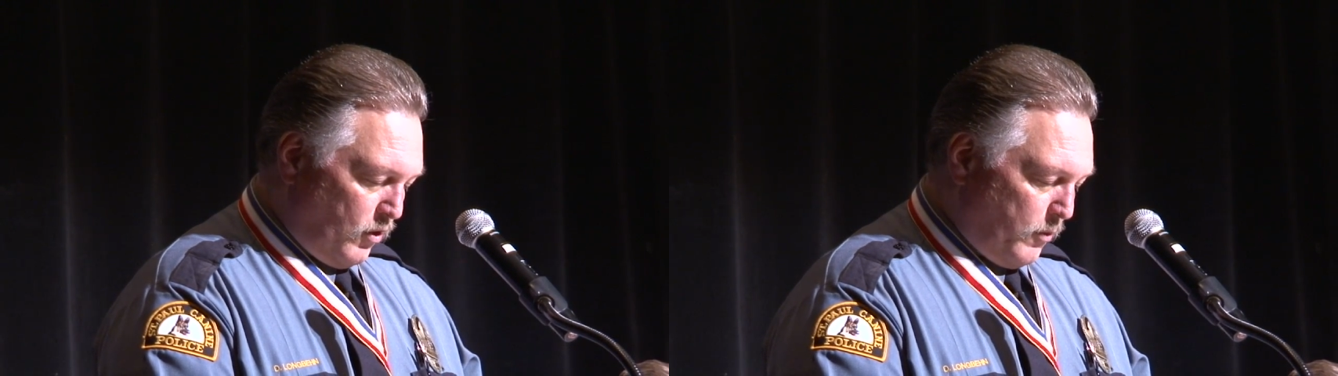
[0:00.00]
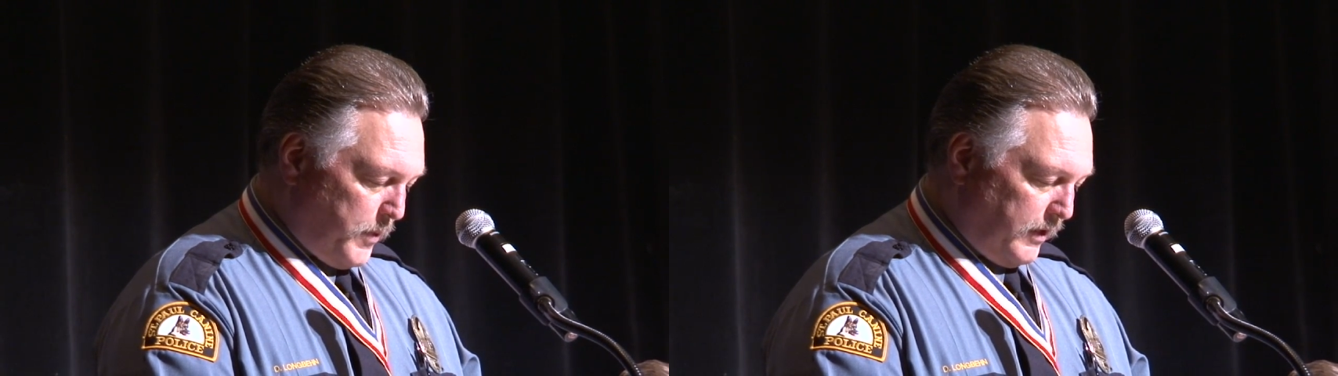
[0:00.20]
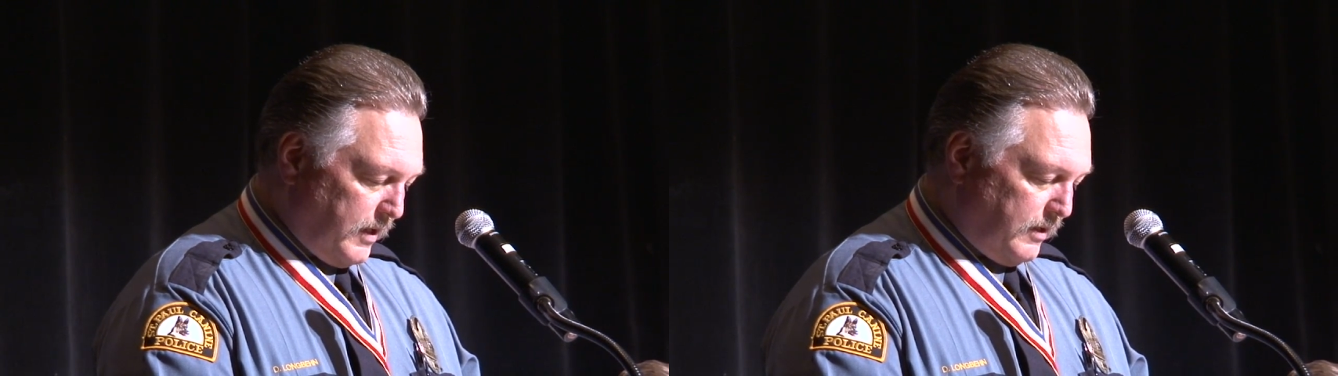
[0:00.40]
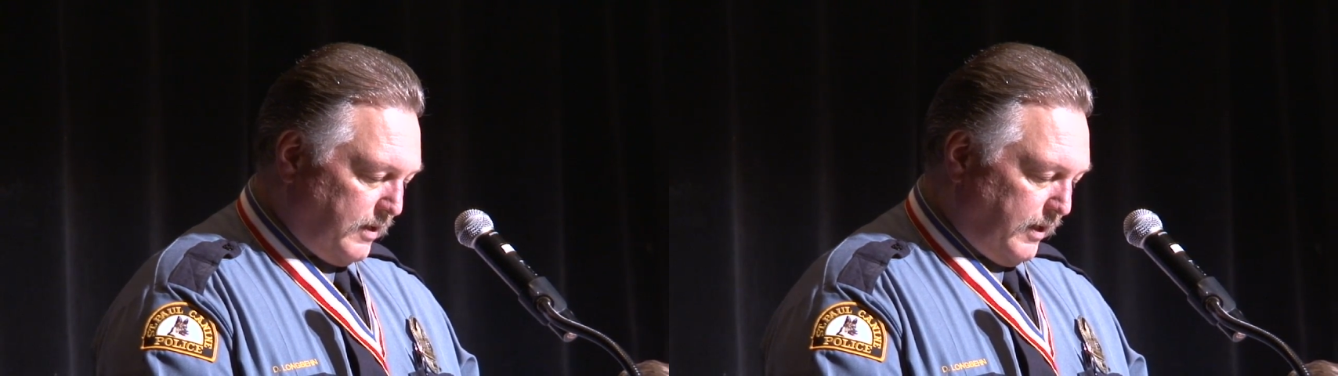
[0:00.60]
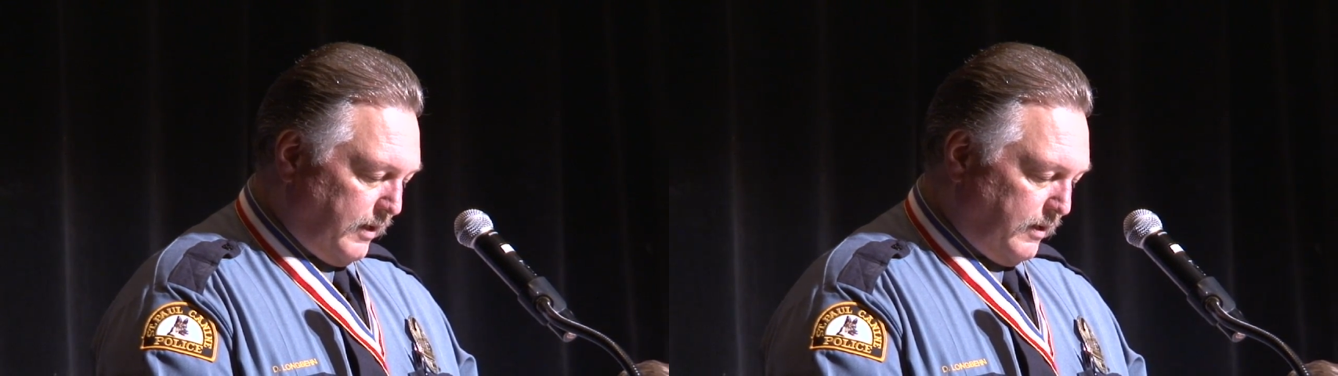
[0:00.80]
hoping
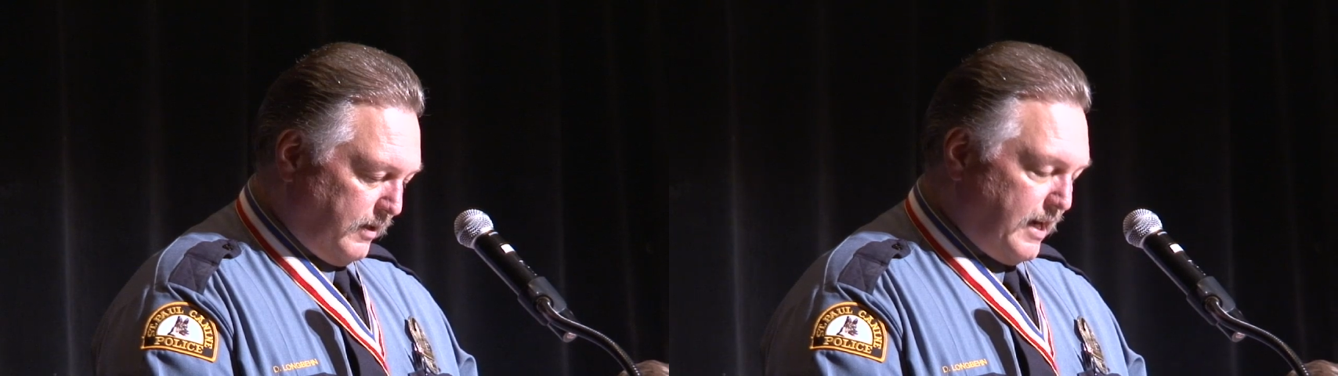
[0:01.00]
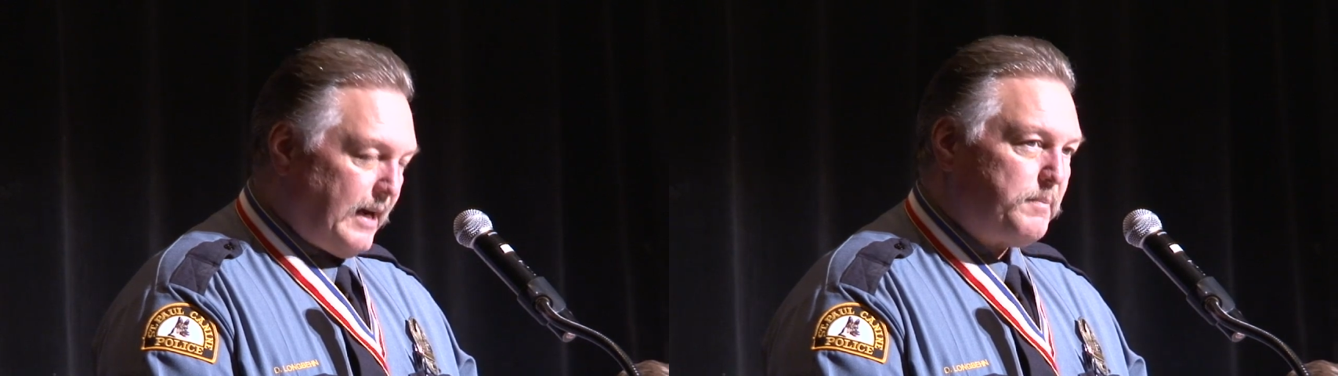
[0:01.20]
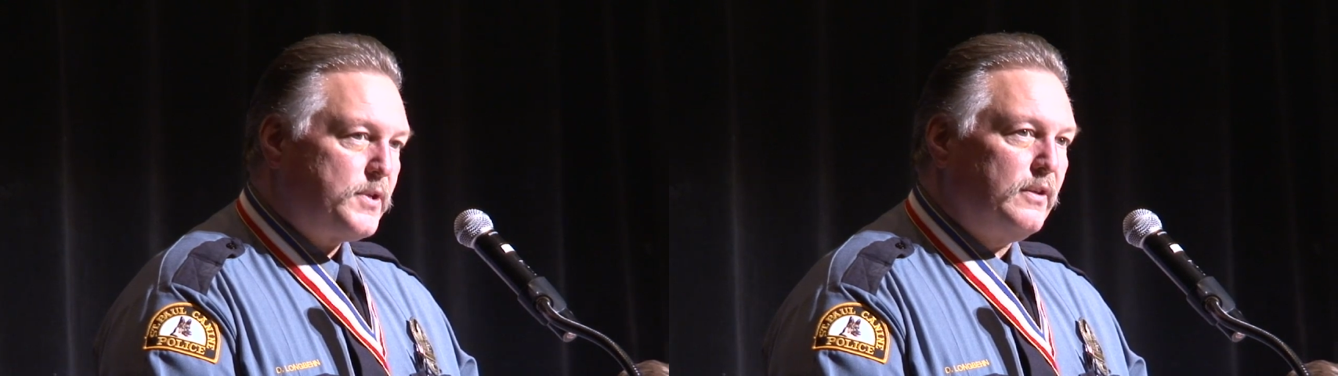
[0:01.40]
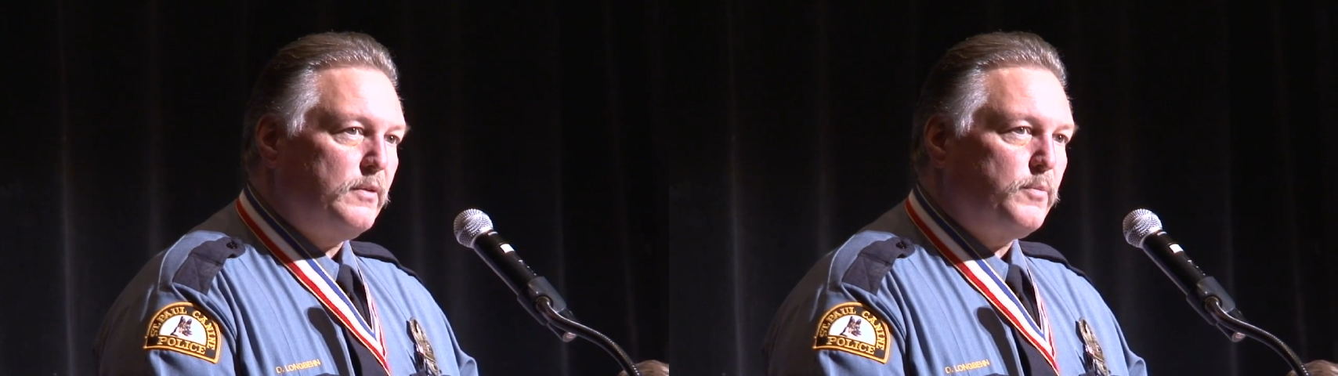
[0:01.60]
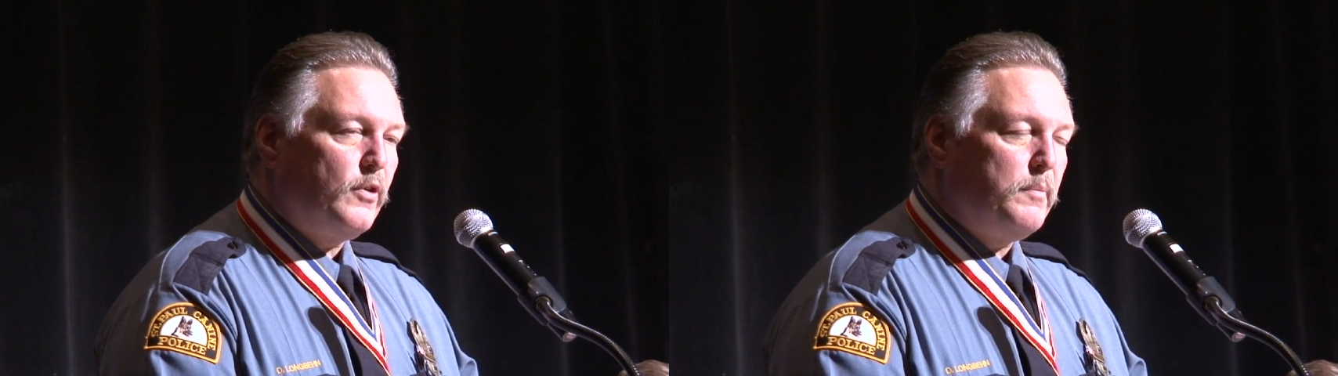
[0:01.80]
that the cops
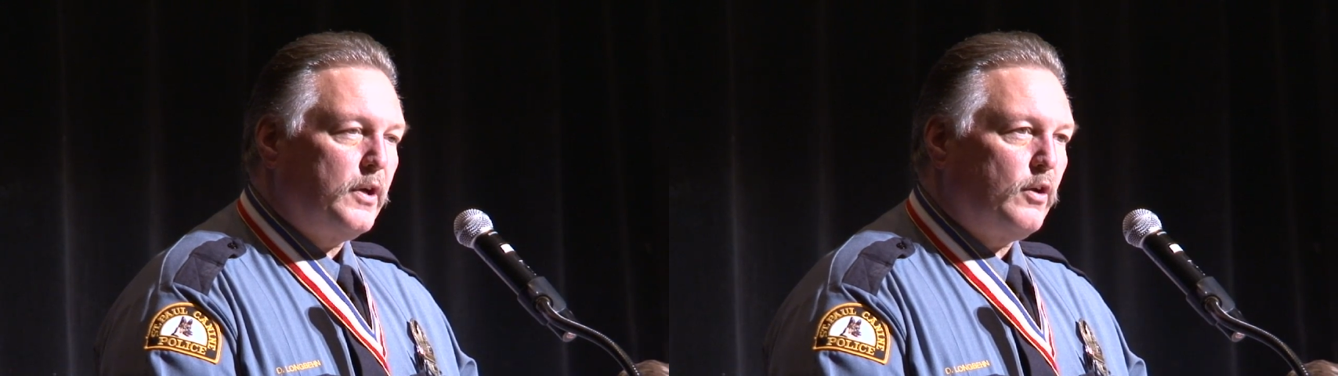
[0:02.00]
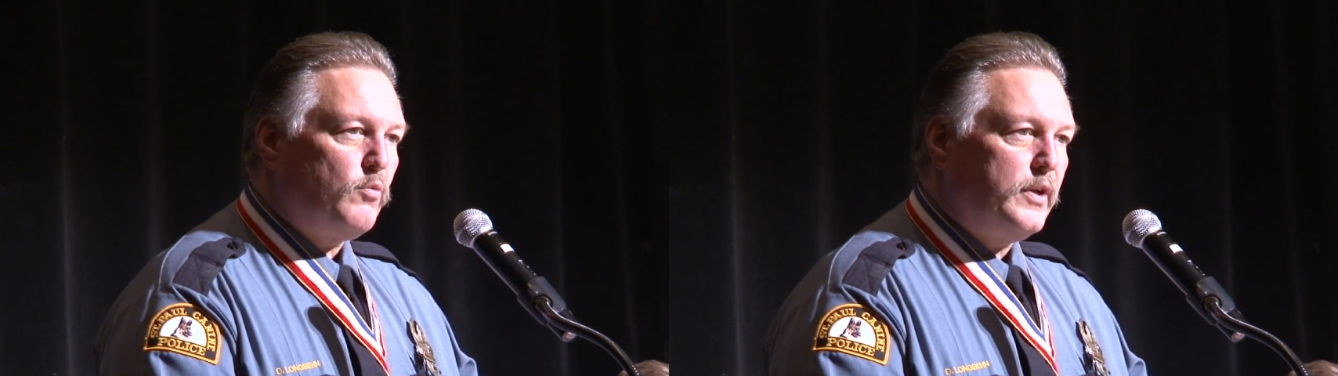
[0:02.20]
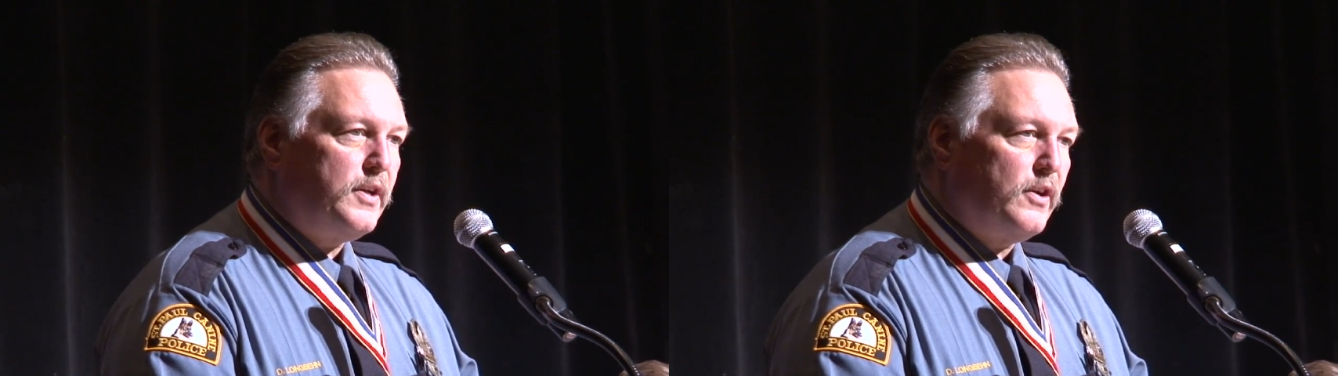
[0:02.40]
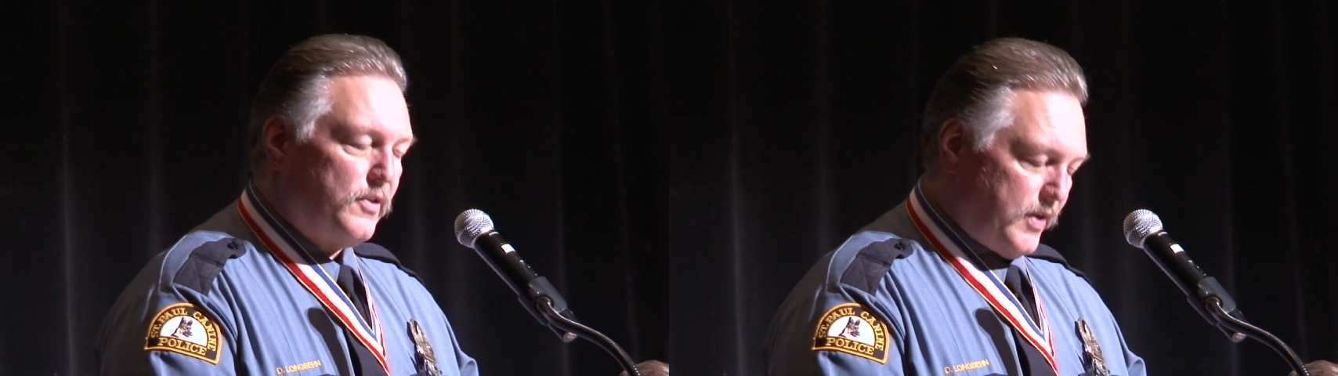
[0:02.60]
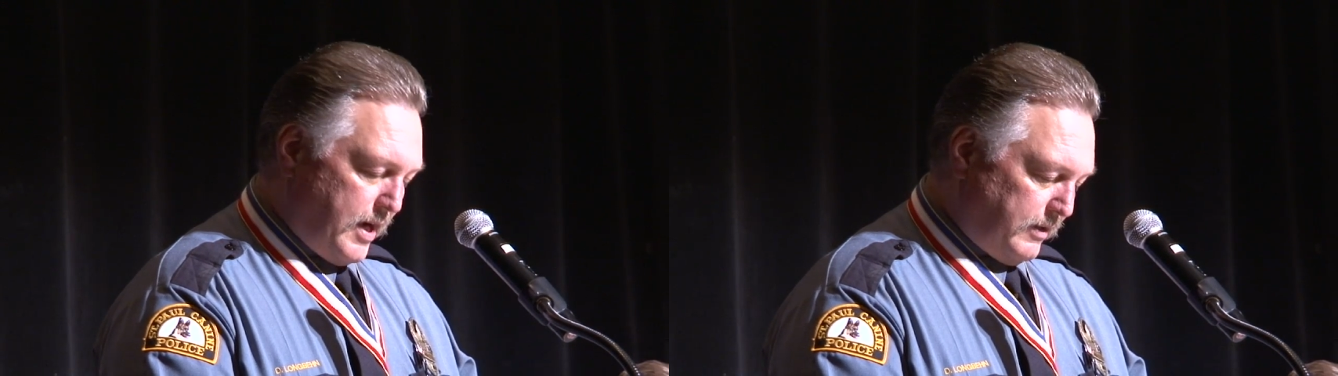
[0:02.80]
in the perimeter would
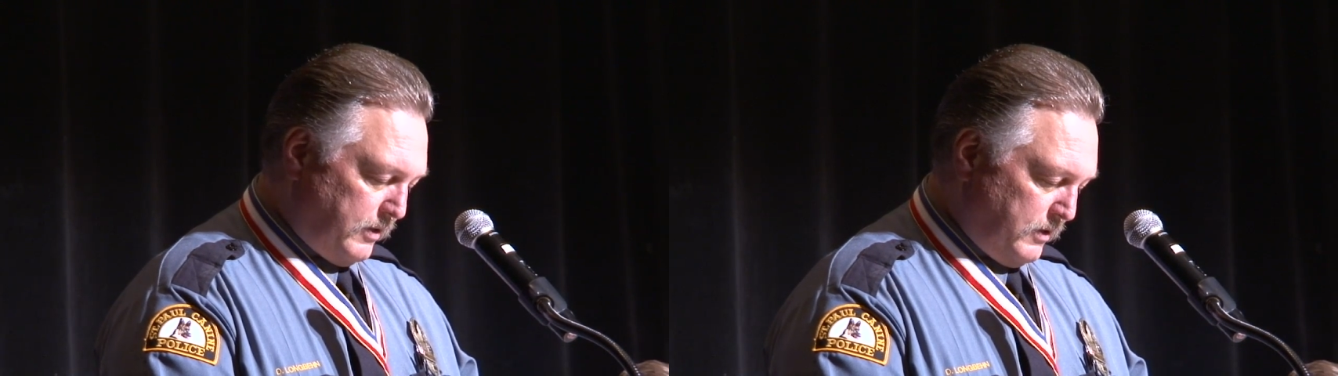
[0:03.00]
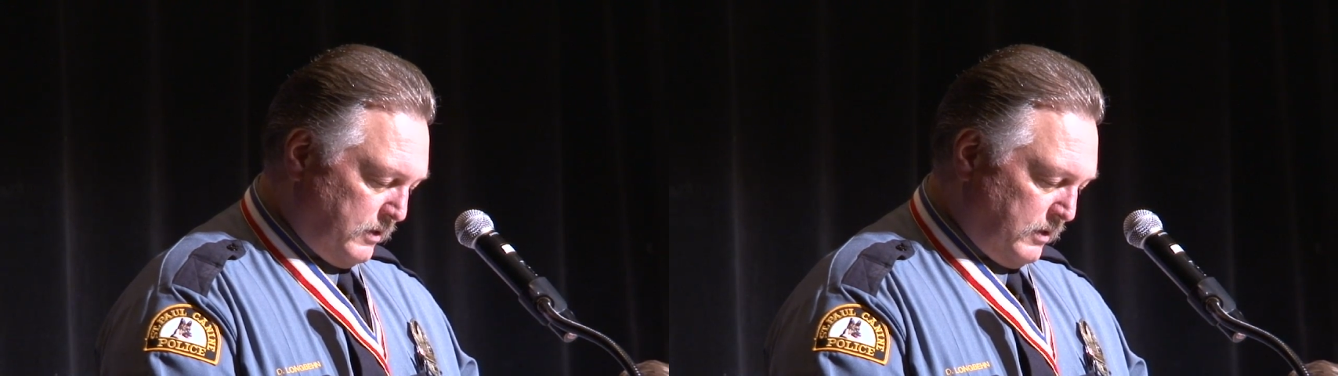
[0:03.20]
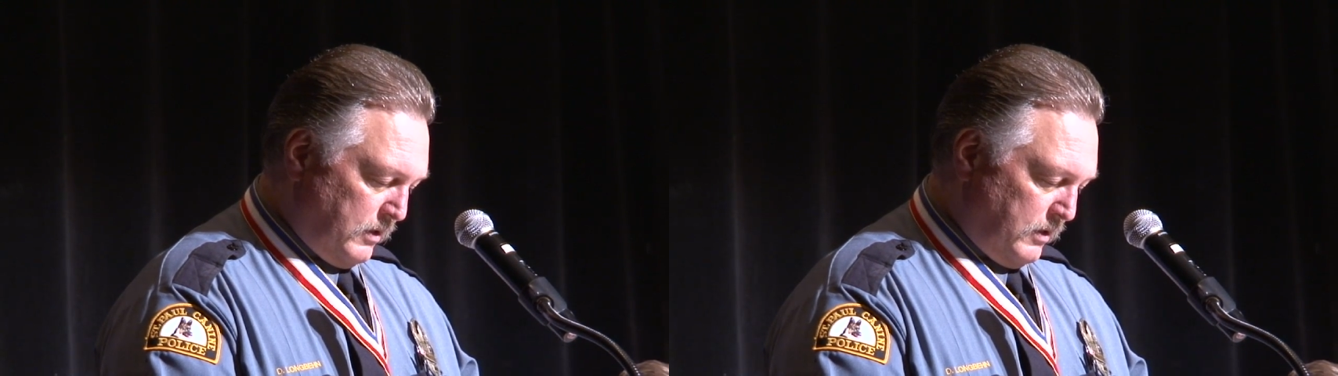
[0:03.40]
hear that,